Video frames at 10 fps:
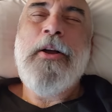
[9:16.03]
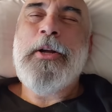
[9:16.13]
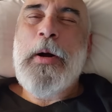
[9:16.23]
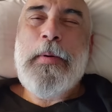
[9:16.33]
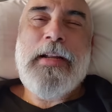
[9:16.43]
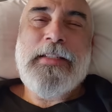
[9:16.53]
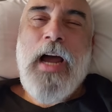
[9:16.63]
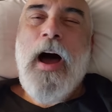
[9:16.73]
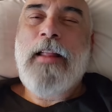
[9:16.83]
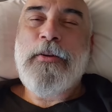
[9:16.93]
You know when a
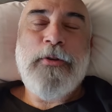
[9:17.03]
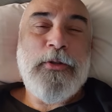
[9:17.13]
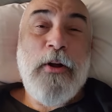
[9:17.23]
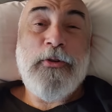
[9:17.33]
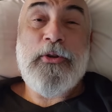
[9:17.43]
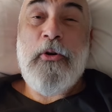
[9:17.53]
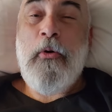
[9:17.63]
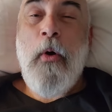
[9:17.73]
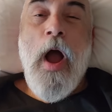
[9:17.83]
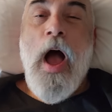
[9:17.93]
toddler starts to
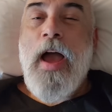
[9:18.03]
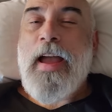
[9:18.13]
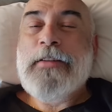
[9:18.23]
cry